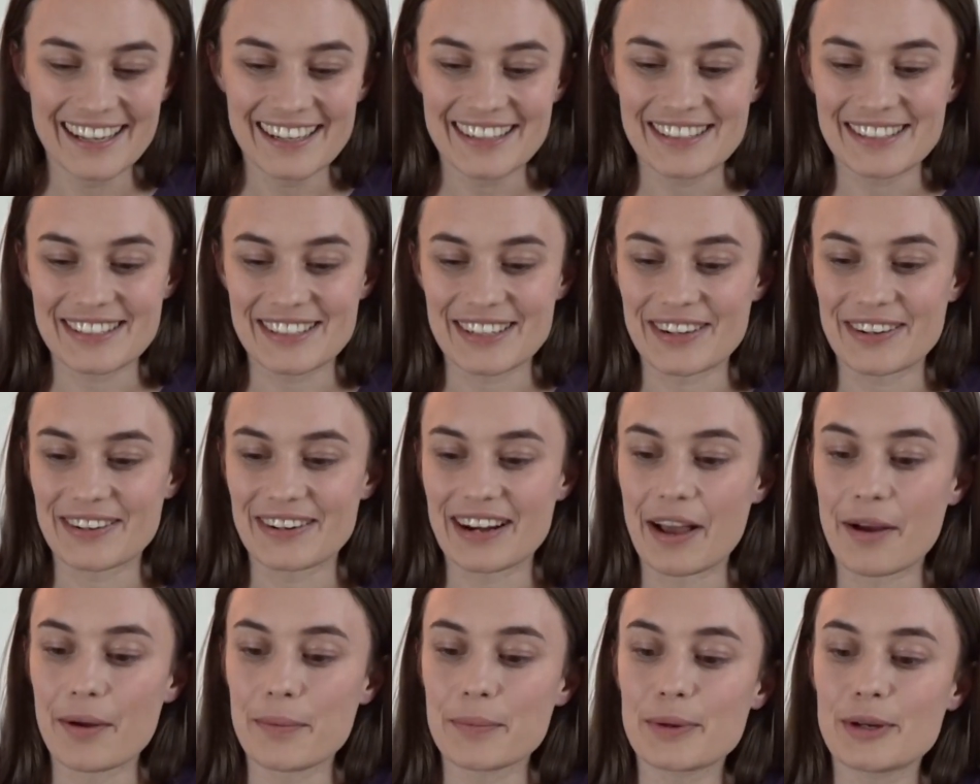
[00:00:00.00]
So
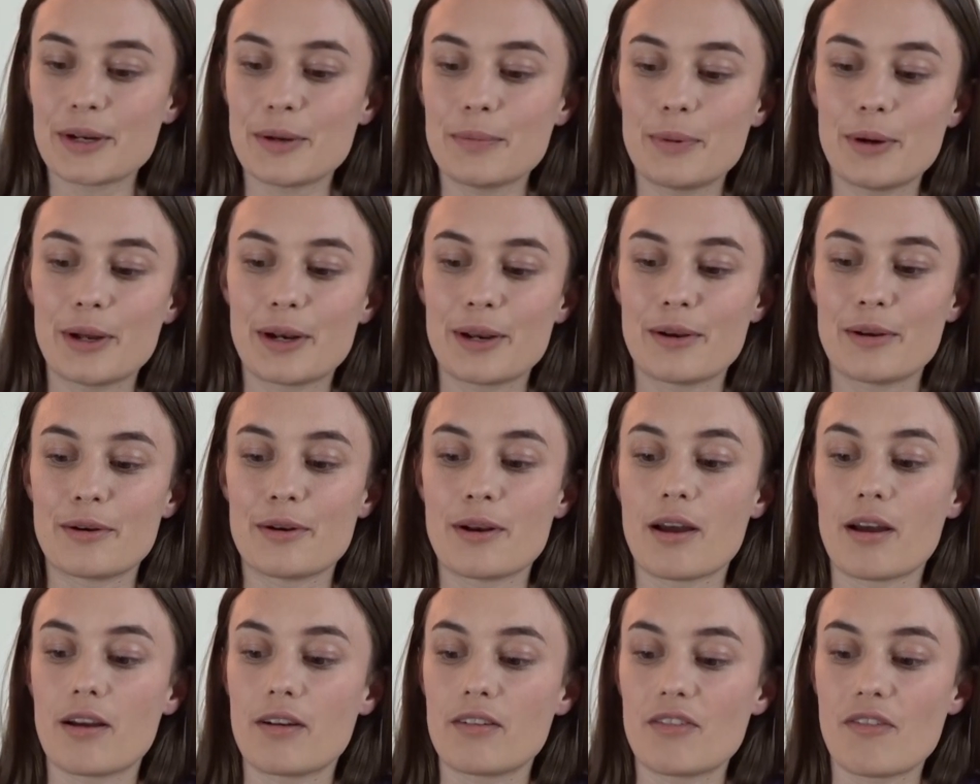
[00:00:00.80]
now I'm going to put
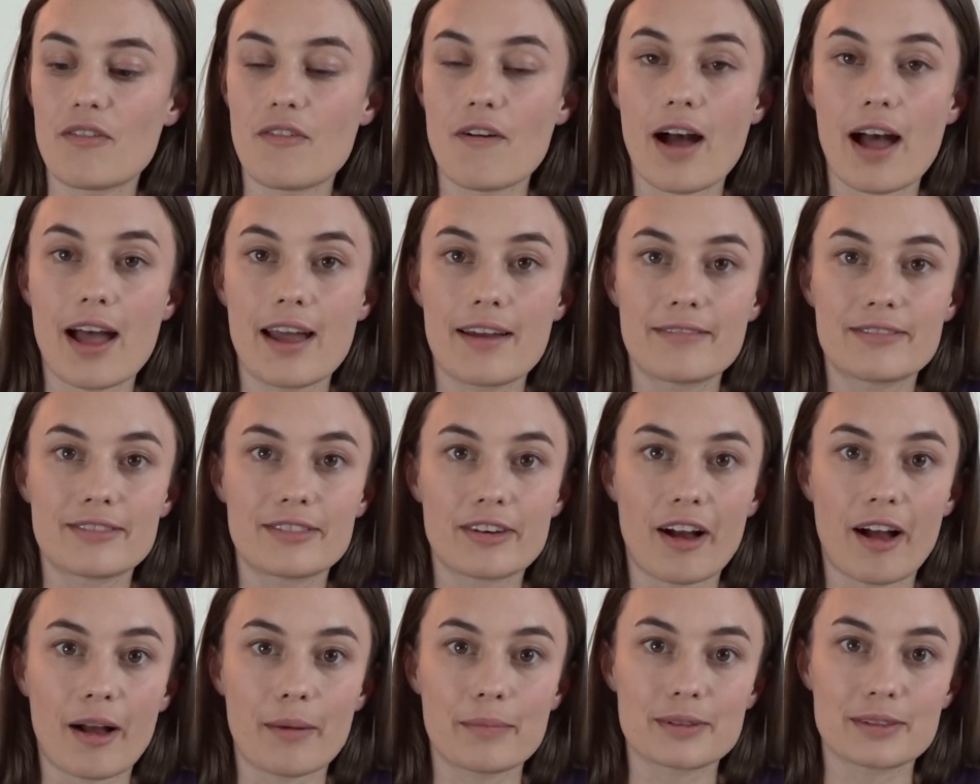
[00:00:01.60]
in 5
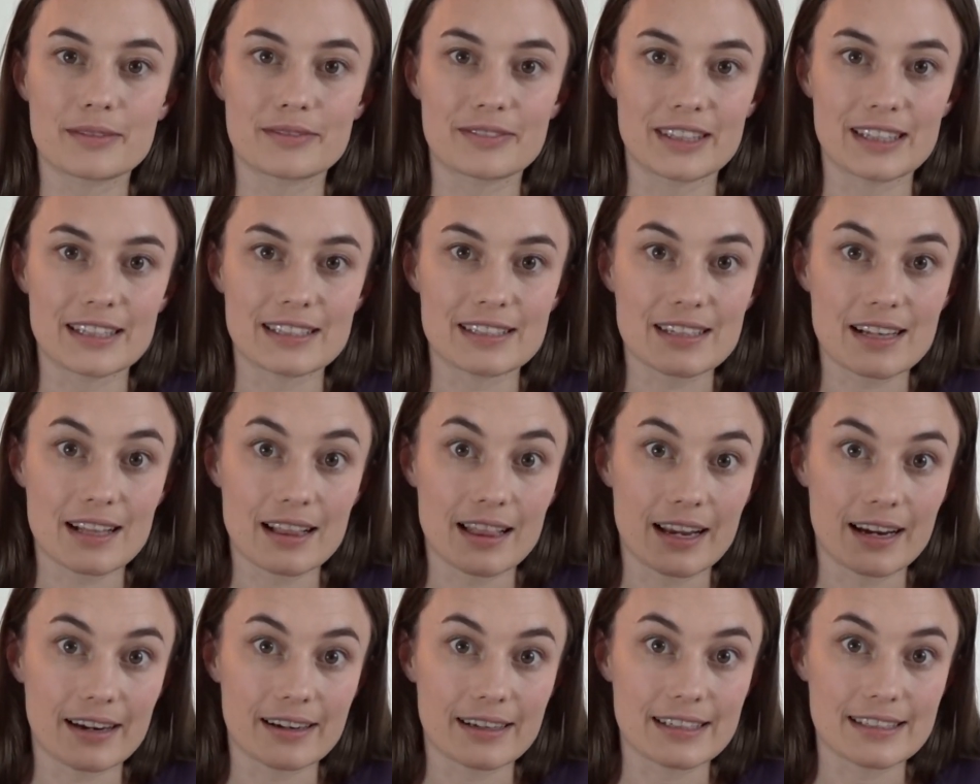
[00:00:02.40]
drops of this
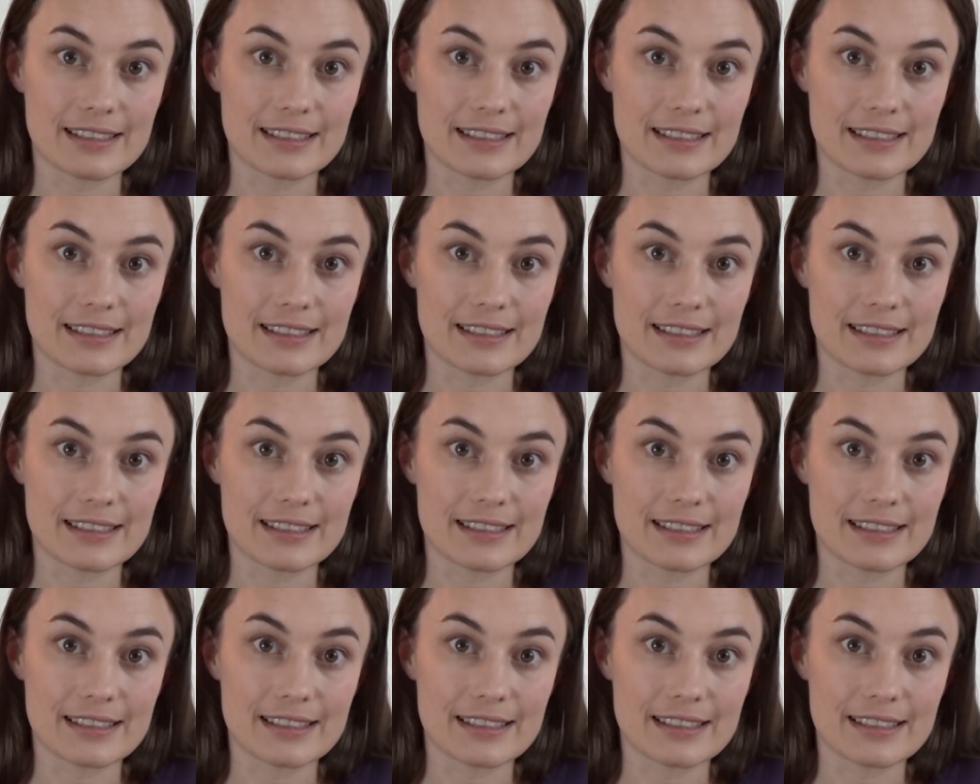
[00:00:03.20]
Clary